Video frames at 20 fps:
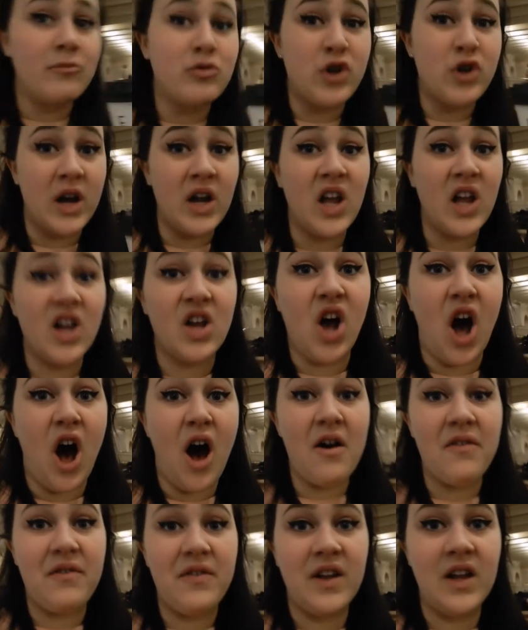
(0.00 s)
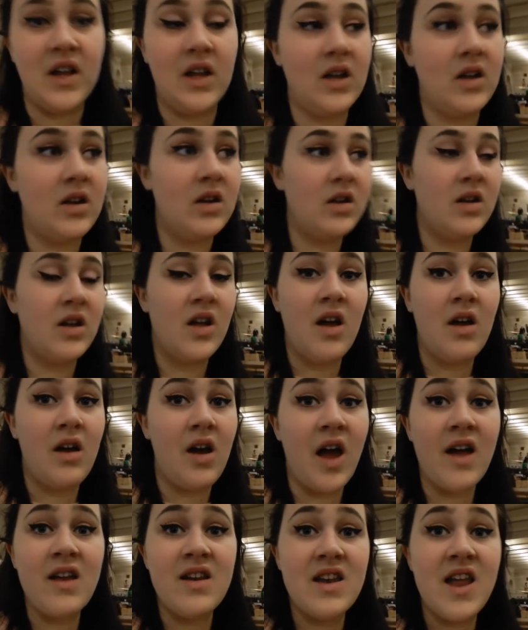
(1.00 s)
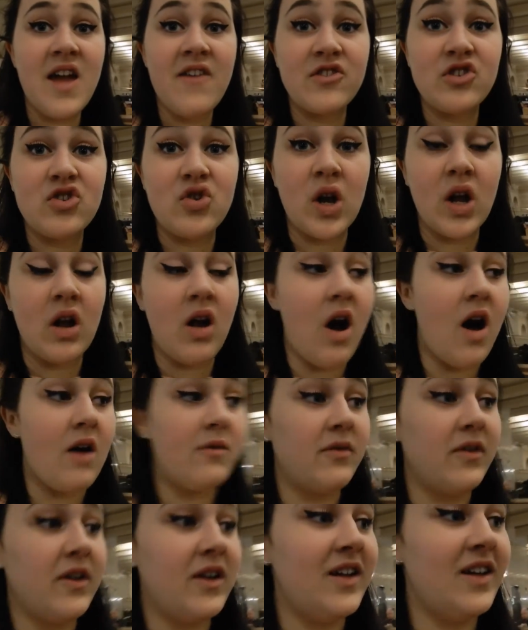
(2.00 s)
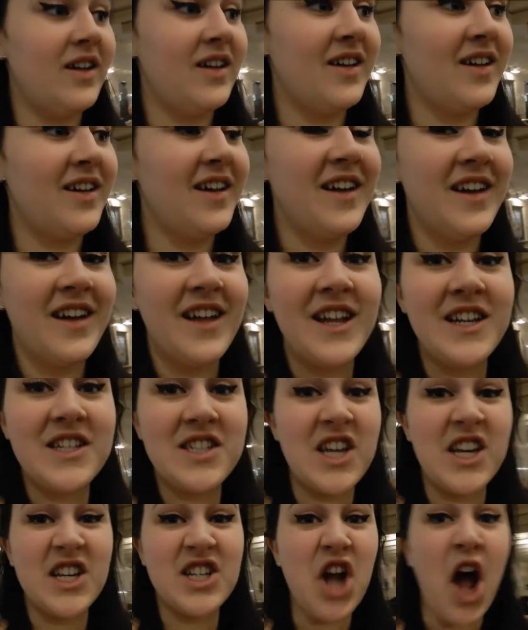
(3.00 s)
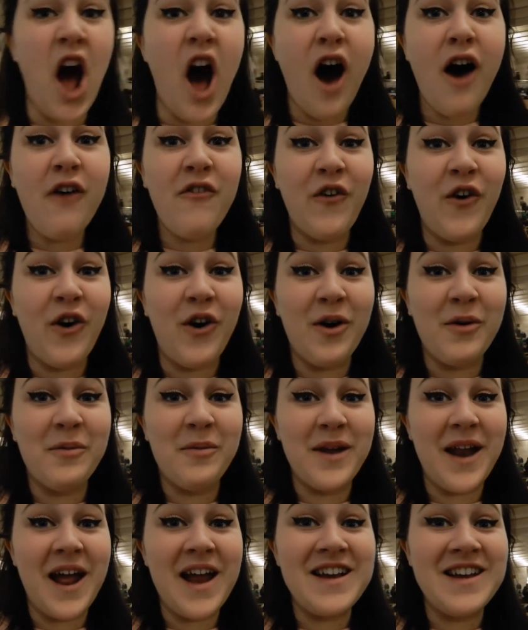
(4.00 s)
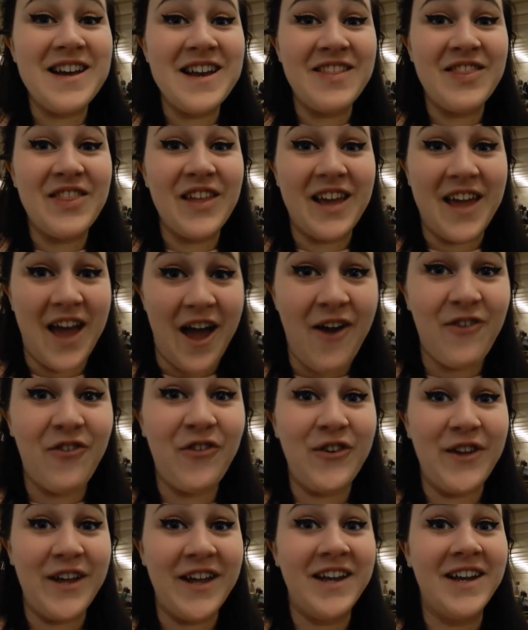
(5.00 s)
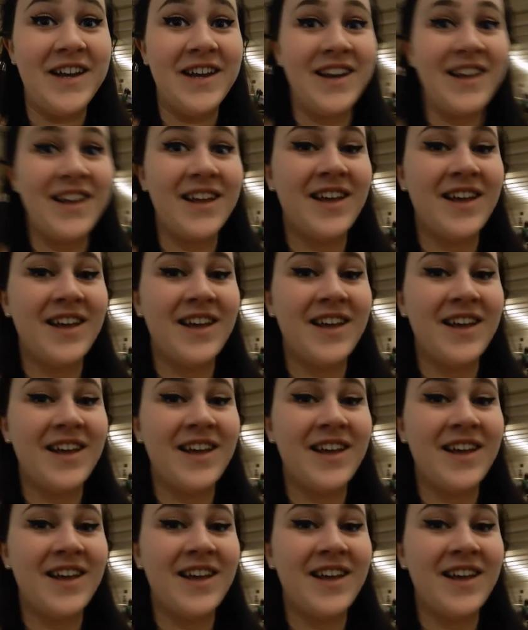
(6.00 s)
I'm drinking coffee. I never drink coffee. It's awful, but I need the caffeine.